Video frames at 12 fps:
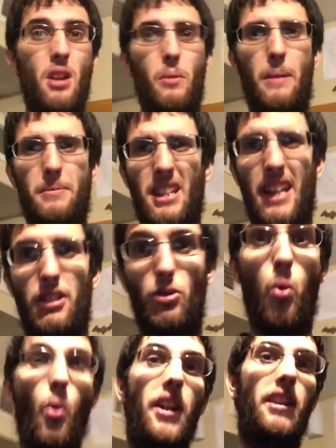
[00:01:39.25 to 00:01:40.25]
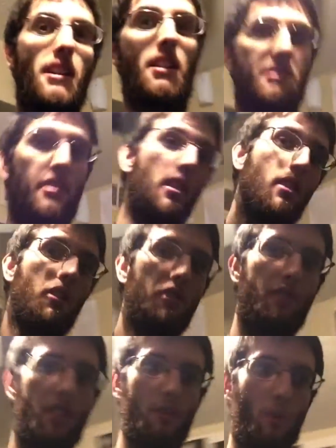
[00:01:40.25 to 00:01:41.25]
all the way up to like
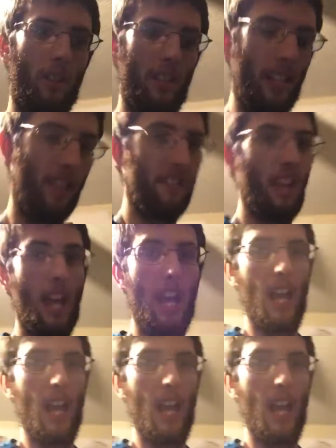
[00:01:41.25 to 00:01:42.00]
$20,000 for just one lens.